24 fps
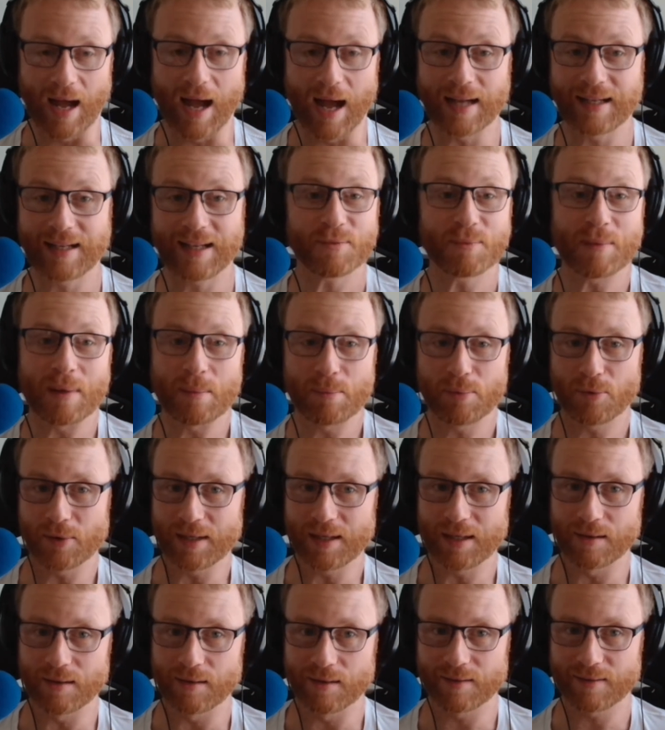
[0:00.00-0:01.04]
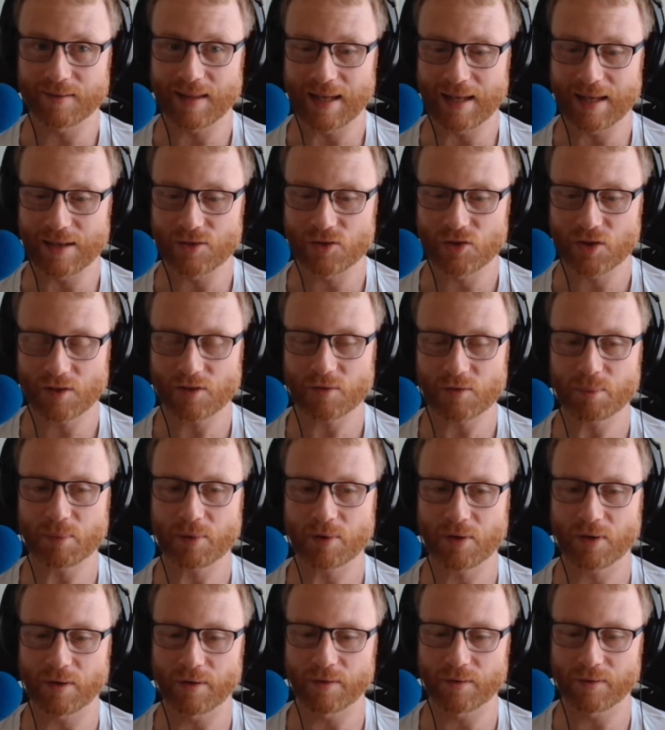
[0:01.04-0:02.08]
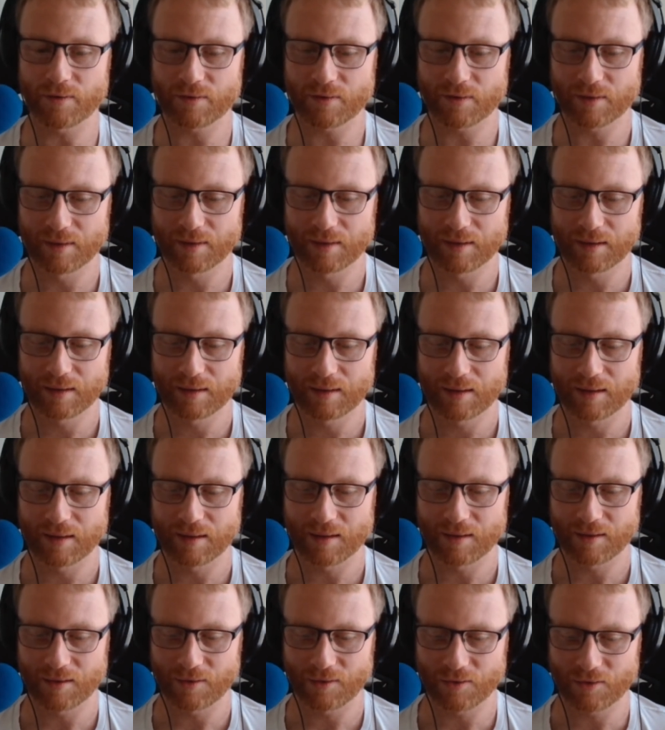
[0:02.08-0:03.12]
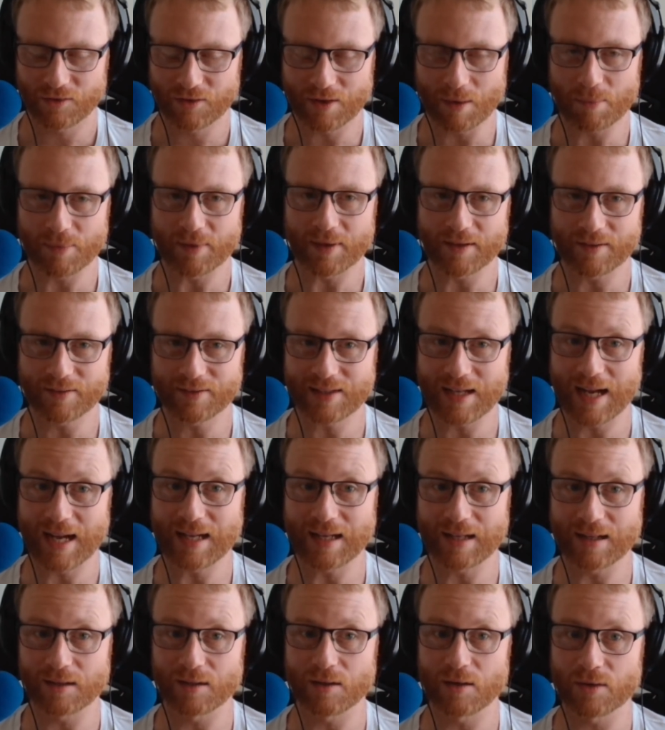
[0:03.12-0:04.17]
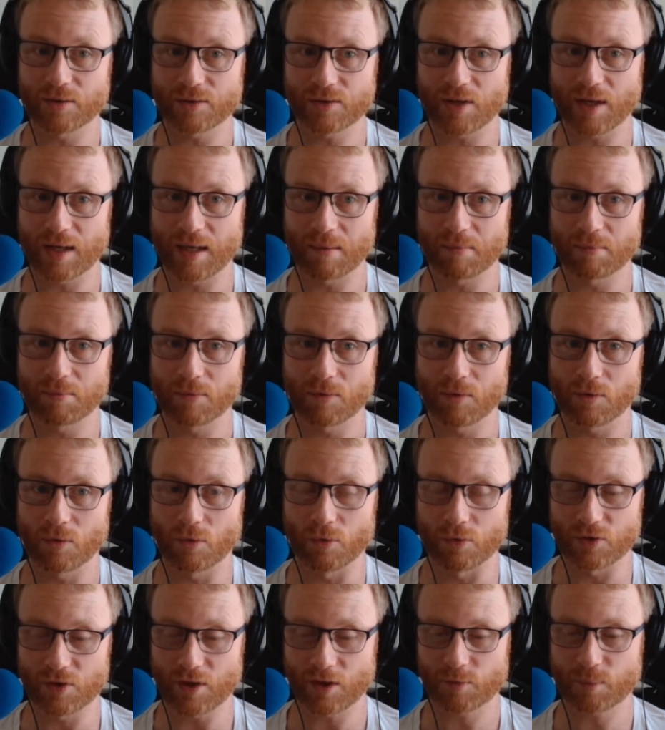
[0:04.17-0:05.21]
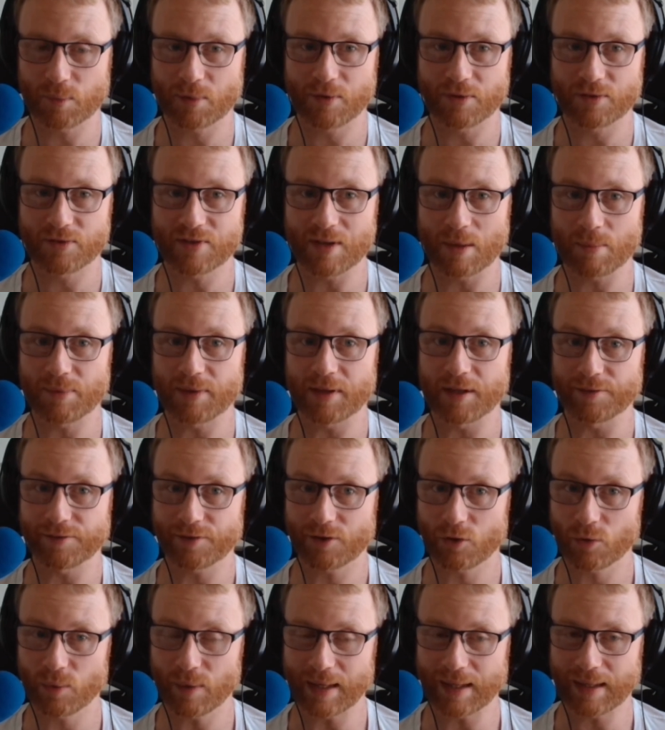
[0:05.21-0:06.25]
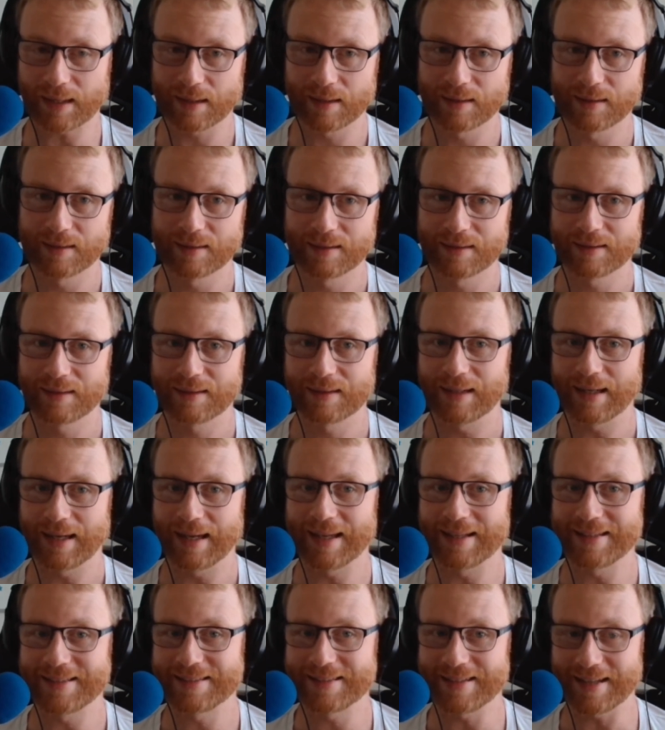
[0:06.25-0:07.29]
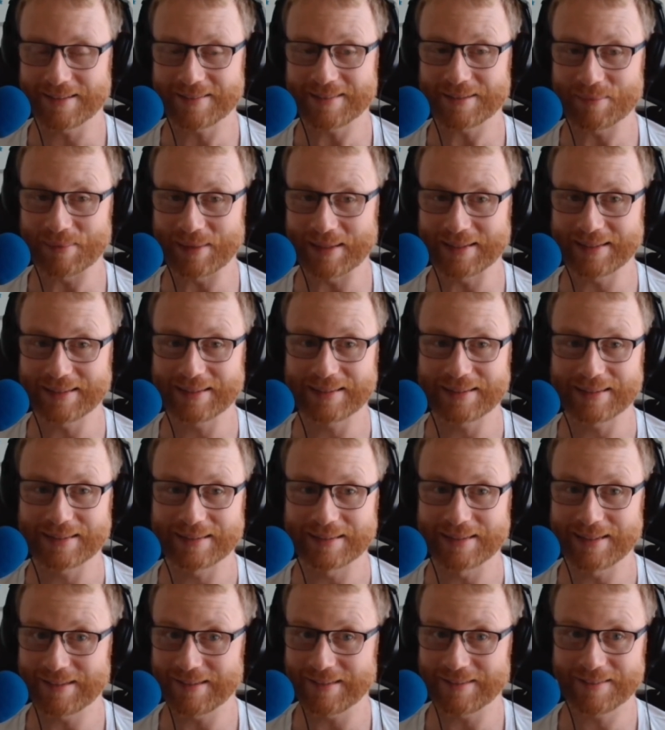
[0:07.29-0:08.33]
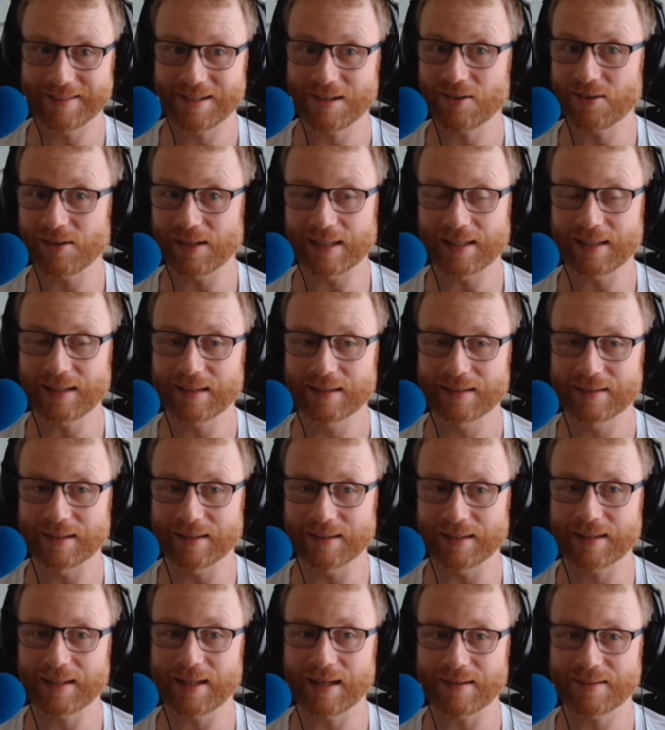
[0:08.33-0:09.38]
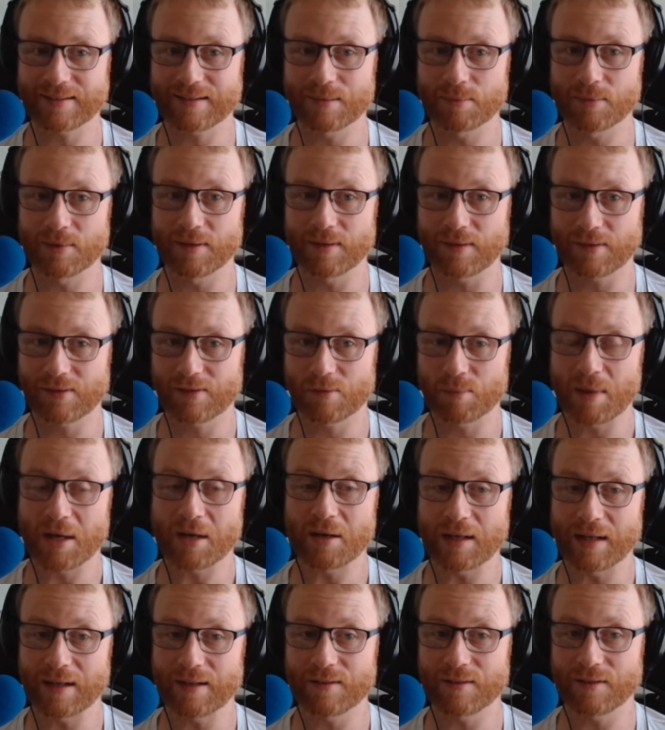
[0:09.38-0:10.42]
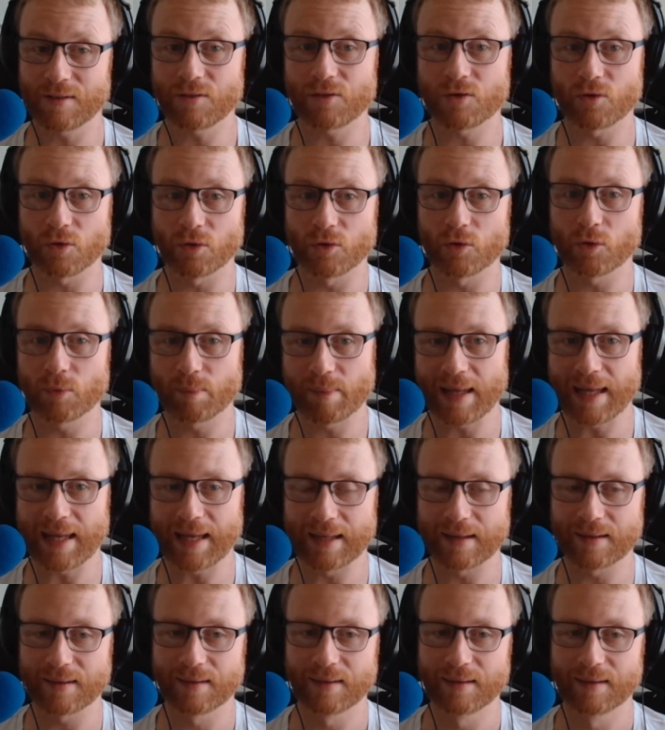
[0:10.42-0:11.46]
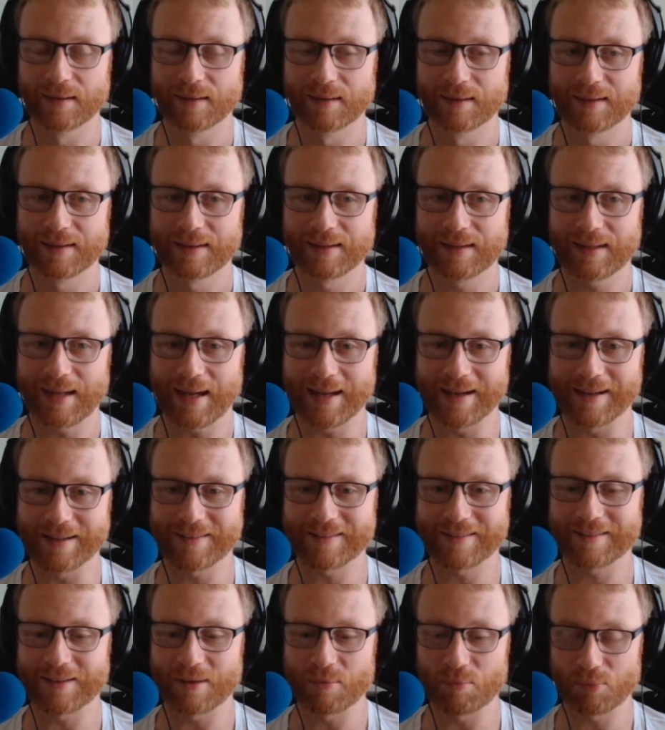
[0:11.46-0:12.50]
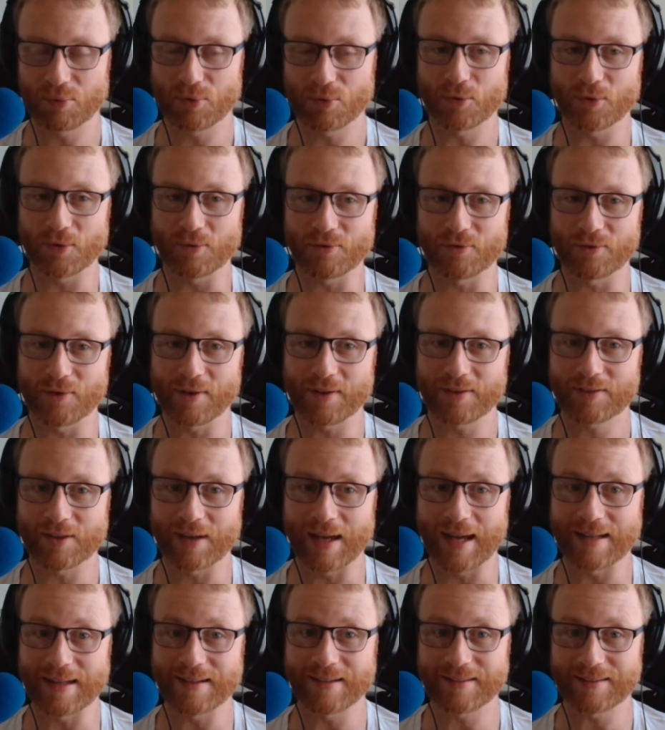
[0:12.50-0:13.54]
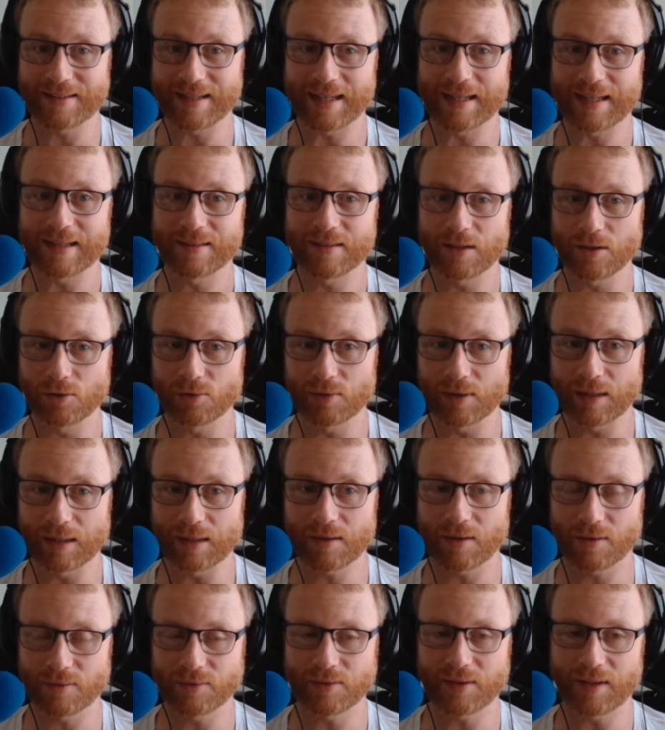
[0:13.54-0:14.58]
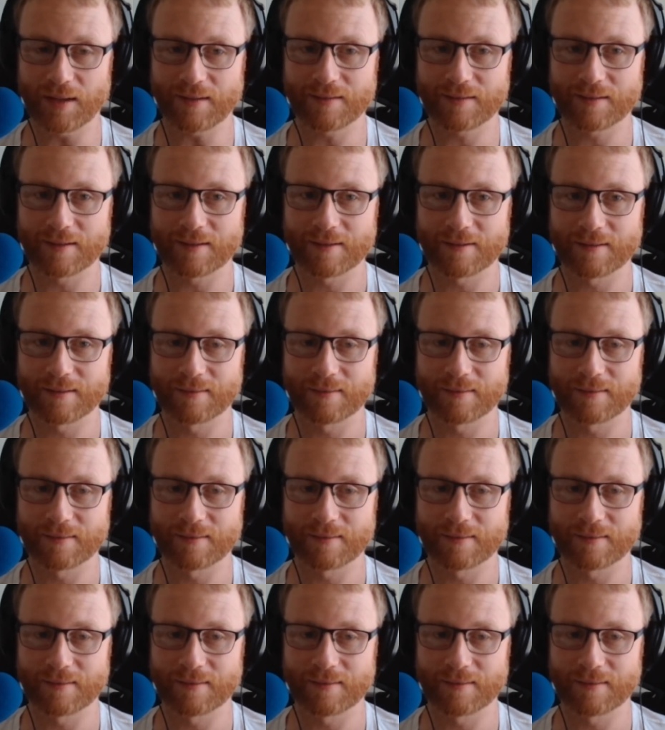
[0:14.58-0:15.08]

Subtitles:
I guess my point here is that just because something is taking a long time, or just because something is quick, it doesn't mean necessarily that the customer experience is good or bad. And it's important for us to understand the unique context.